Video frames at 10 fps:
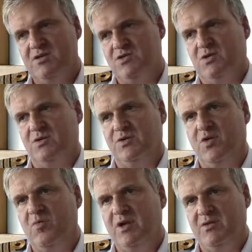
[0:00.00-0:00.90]
So
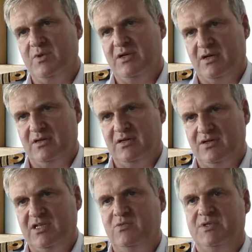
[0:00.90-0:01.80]
normally we can
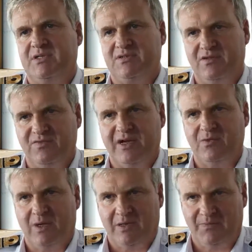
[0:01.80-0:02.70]
deal with it very well.